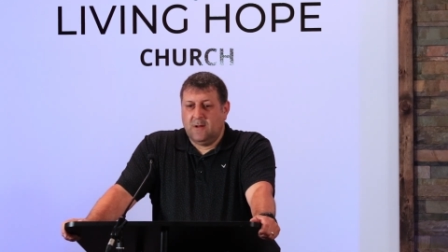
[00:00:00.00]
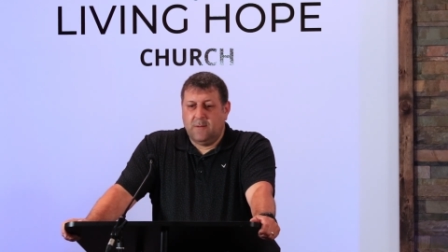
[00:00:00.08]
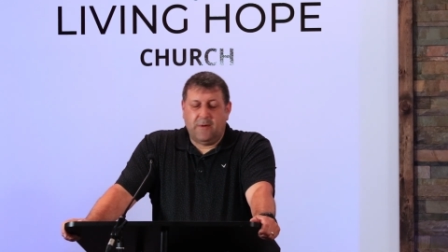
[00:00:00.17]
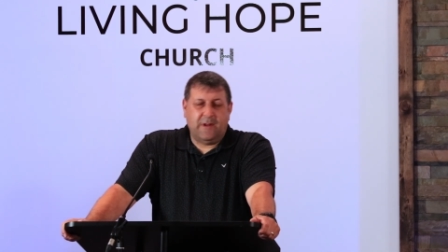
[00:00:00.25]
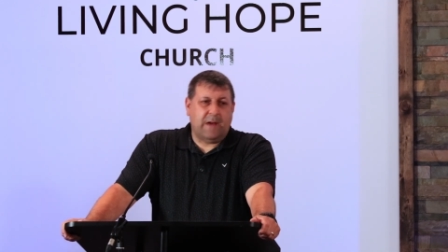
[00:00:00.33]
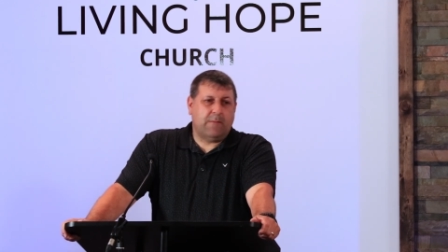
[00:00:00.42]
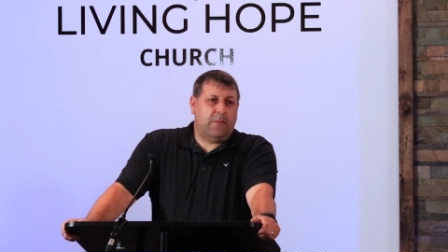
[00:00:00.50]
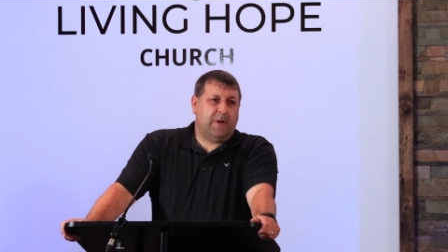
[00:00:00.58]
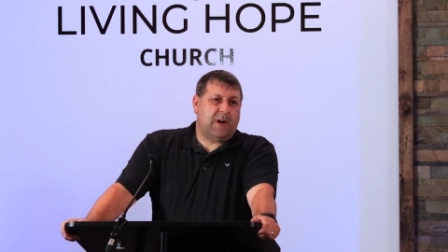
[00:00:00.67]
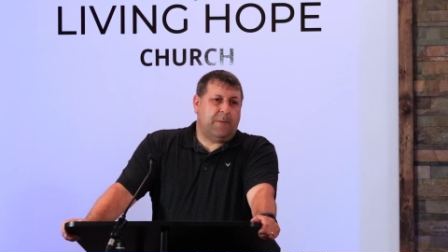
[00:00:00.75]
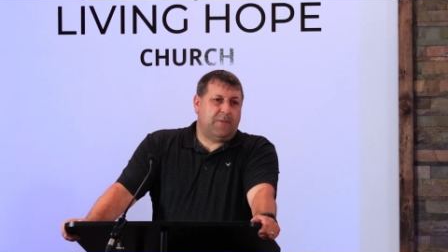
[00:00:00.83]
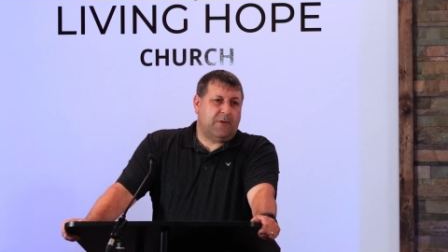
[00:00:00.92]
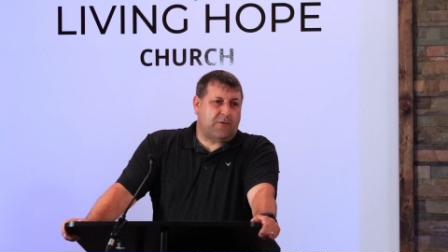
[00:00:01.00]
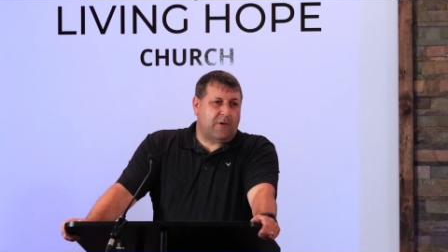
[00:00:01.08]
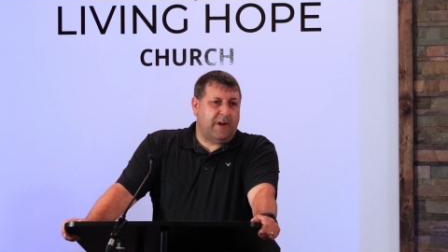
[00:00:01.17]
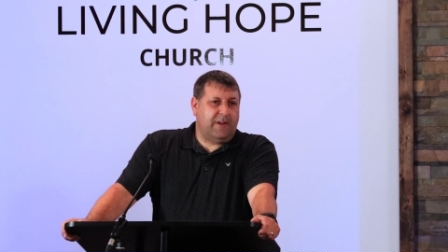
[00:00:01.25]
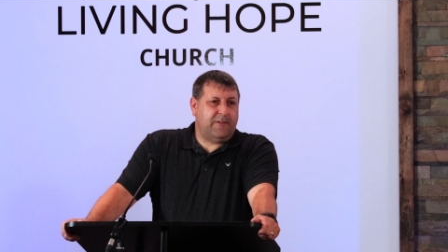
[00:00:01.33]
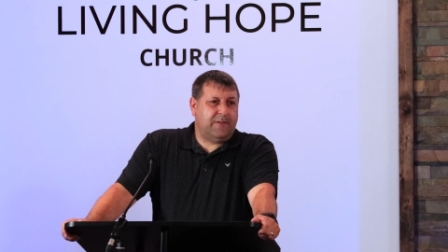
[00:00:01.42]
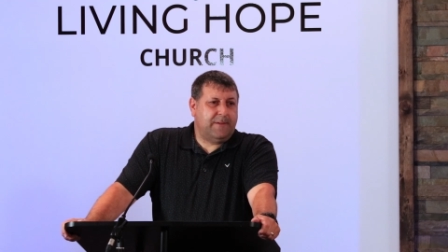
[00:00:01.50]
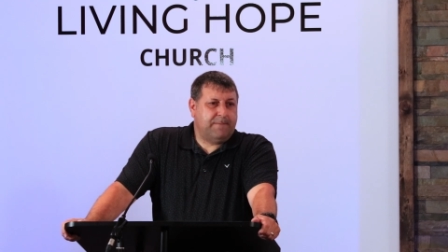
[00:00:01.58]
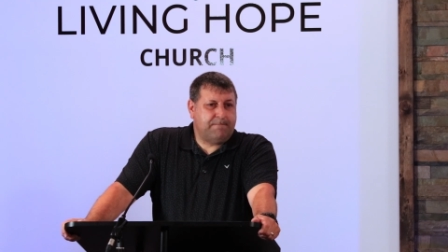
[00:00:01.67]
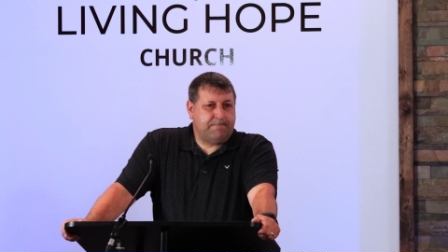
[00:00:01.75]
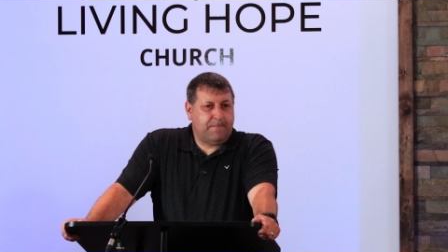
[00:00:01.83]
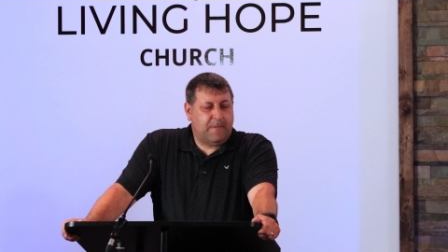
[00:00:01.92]
But yet, when we come to Christ,
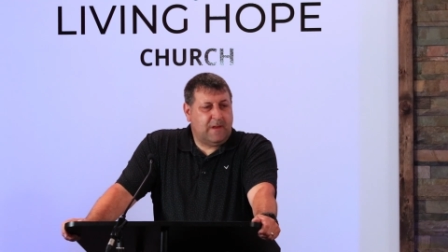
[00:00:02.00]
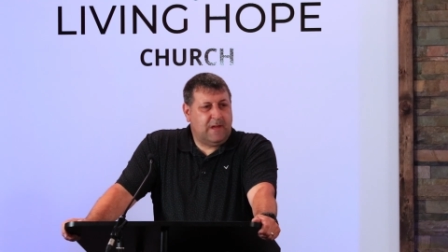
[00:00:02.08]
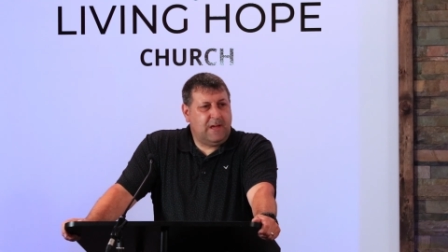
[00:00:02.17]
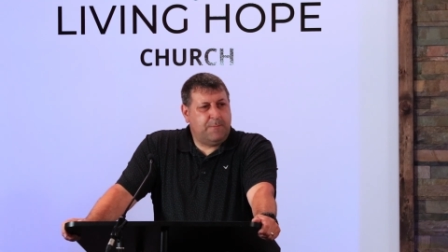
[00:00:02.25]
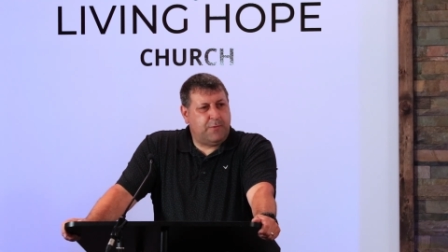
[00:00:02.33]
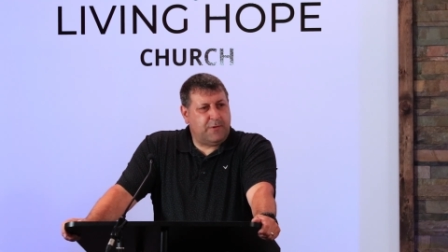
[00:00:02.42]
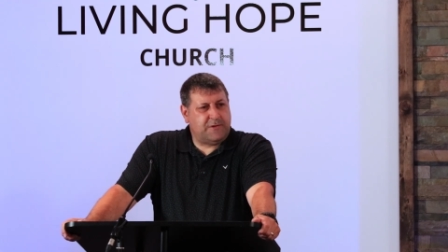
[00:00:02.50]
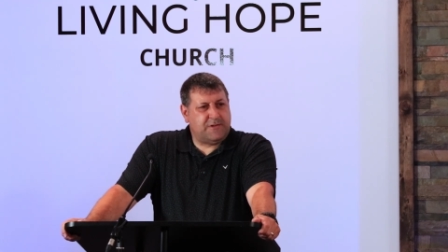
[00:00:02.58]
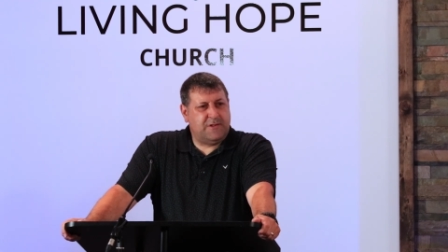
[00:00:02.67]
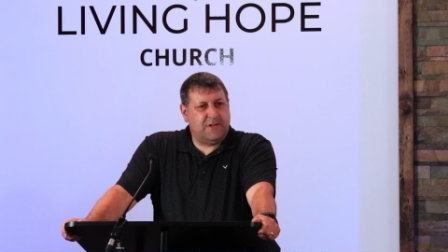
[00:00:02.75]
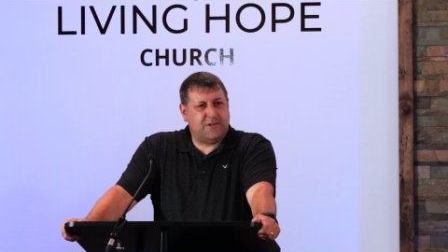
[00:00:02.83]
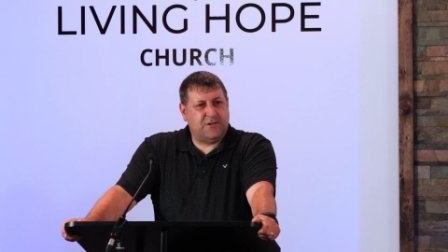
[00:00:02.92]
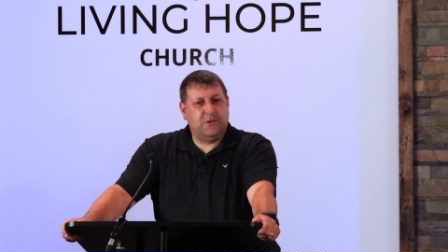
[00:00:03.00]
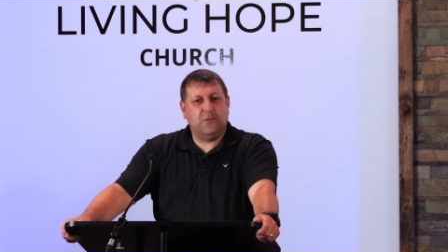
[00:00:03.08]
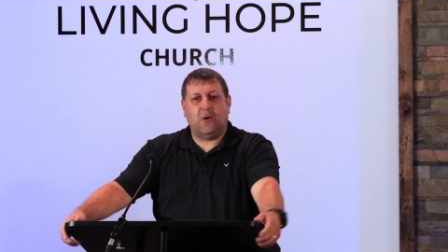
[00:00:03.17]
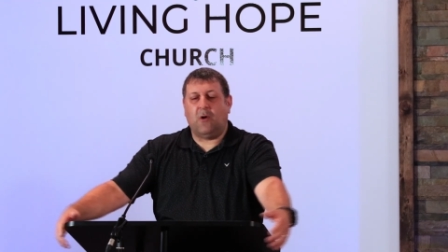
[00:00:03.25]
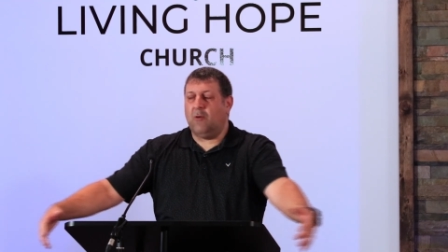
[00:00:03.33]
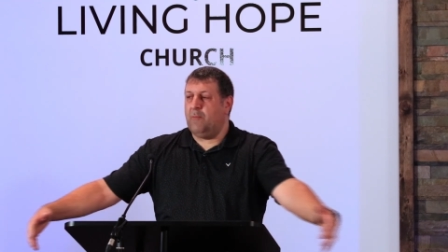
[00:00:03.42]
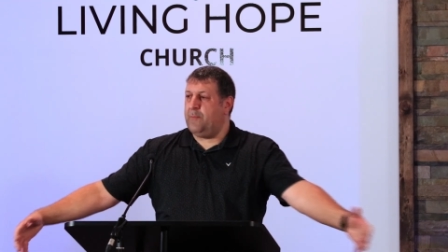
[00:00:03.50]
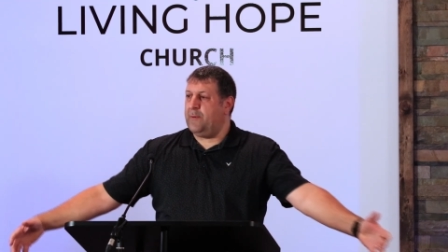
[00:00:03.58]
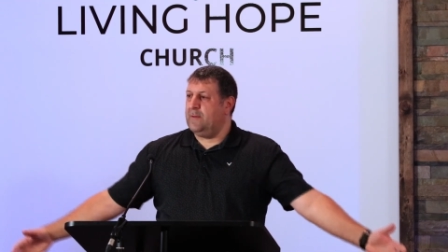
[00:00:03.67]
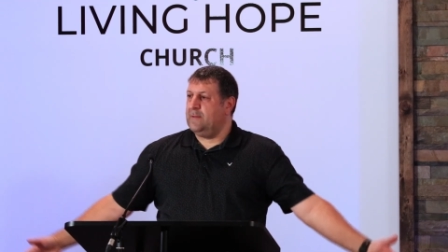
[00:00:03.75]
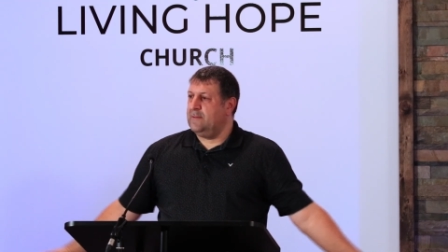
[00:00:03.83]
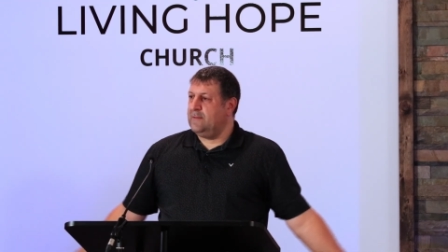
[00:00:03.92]
he puts this new hope
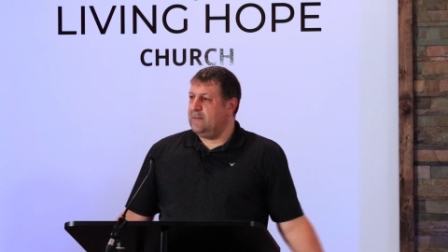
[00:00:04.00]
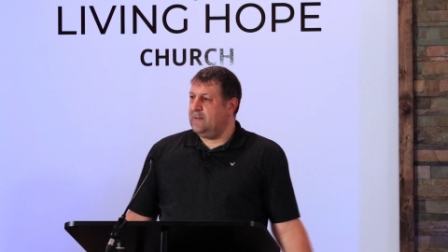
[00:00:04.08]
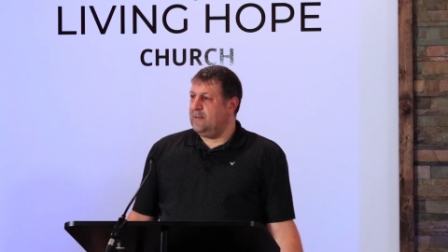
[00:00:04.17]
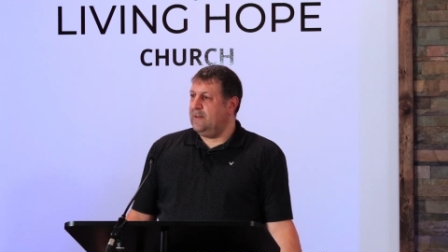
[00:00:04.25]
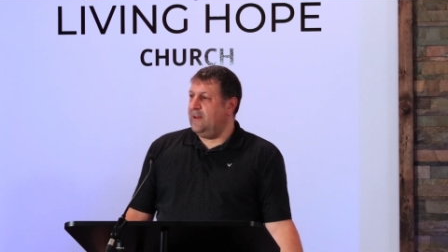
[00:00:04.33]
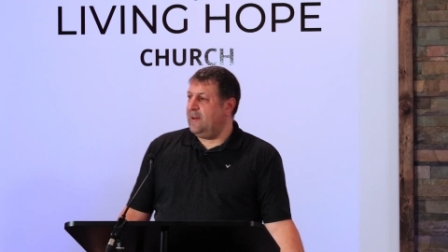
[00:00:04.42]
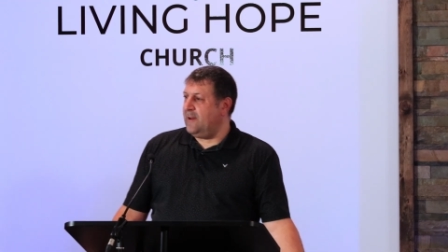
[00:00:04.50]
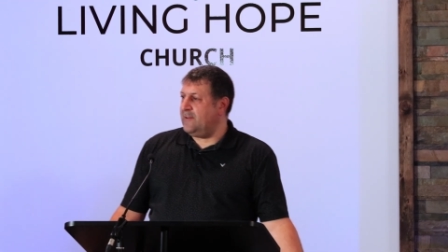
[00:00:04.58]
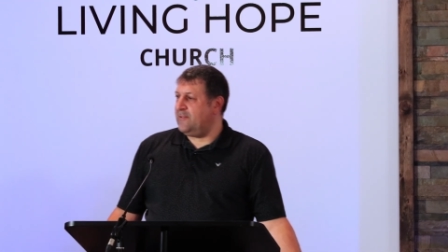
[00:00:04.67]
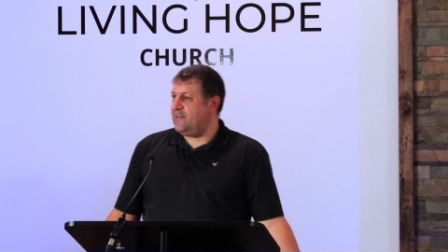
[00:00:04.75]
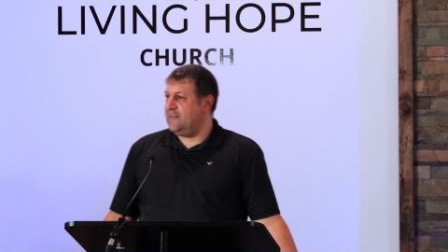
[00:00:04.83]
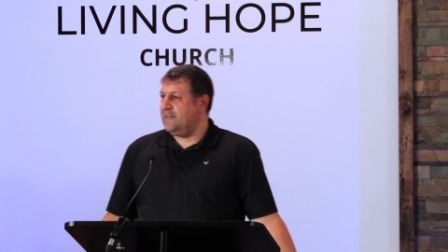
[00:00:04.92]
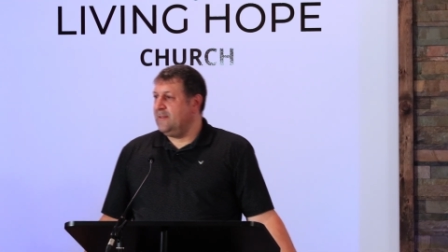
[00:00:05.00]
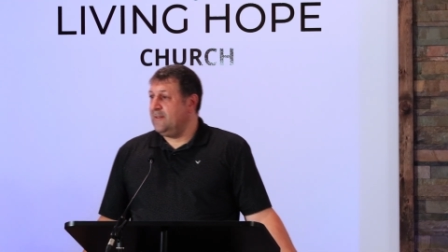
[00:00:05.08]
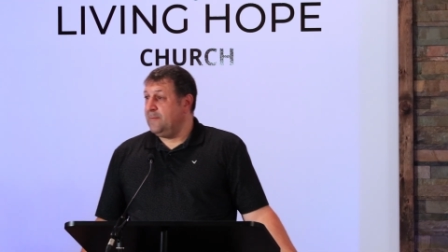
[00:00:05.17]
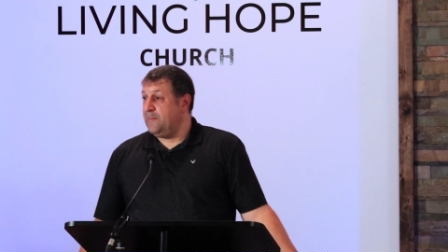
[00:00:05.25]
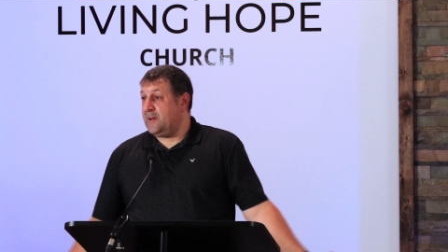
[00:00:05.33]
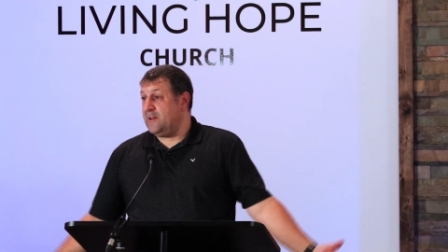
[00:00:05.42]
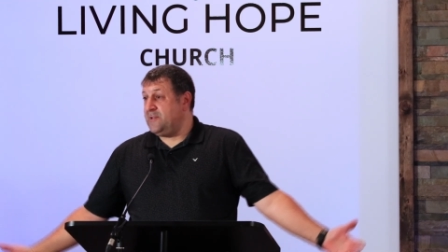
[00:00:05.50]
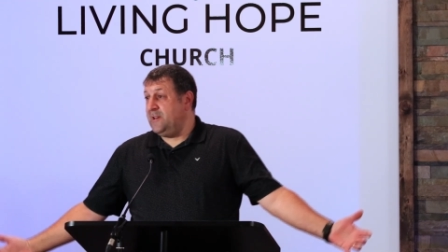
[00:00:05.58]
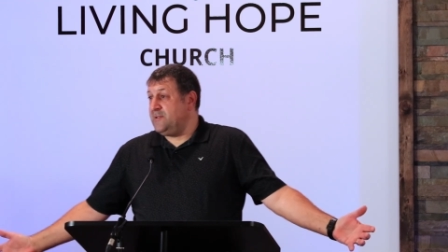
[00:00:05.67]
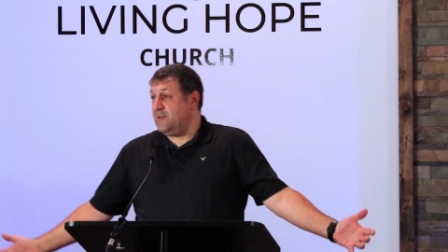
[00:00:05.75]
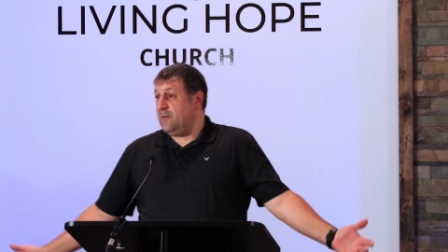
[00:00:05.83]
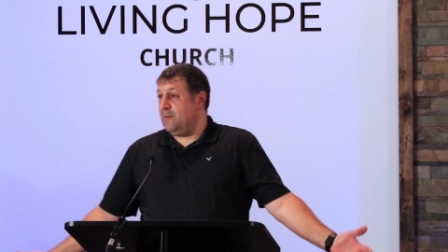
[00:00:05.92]
in us because
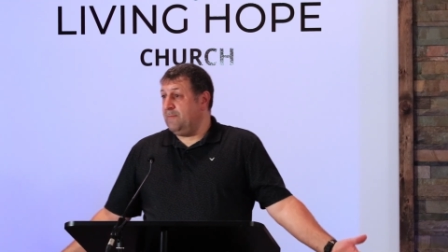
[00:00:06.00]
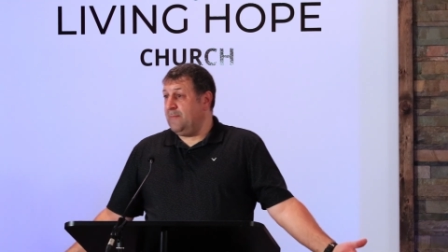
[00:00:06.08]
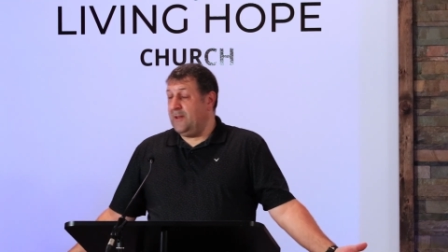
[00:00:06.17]
he's the hope.